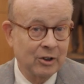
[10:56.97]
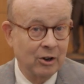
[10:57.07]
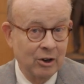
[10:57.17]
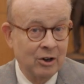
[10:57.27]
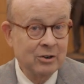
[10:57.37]
the
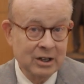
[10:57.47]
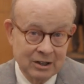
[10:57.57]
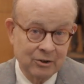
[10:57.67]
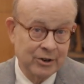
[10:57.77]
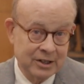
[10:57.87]
long
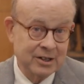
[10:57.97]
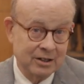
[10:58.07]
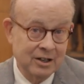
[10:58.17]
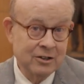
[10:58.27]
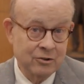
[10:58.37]
held
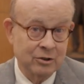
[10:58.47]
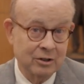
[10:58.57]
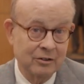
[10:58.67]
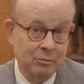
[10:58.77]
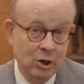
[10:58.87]
designation
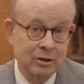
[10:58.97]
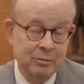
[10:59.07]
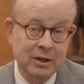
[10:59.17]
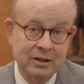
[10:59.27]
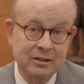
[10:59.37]
of
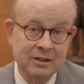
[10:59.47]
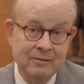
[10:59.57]
broadband